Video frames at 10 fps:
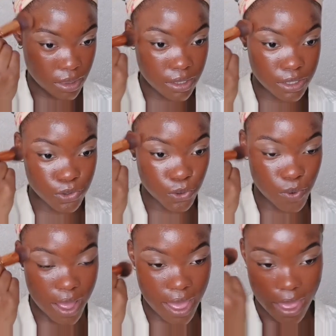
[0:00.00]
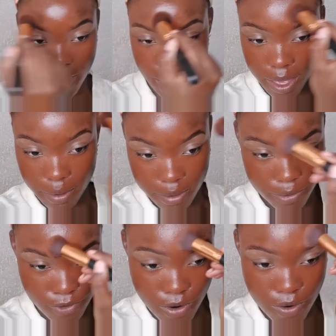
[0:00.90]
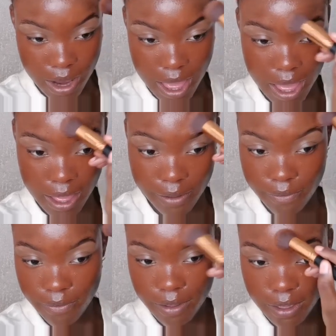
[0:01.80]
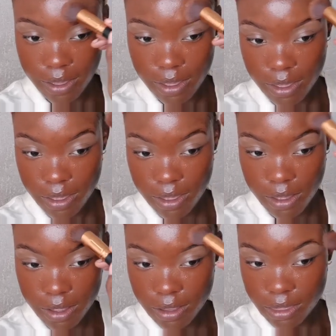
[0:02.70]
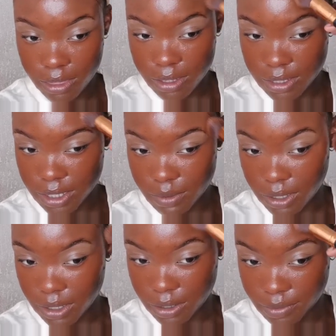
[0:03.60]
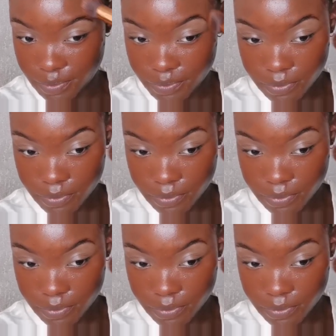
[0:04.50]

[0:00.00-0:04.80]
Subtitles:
this is who I am in real life. This is me.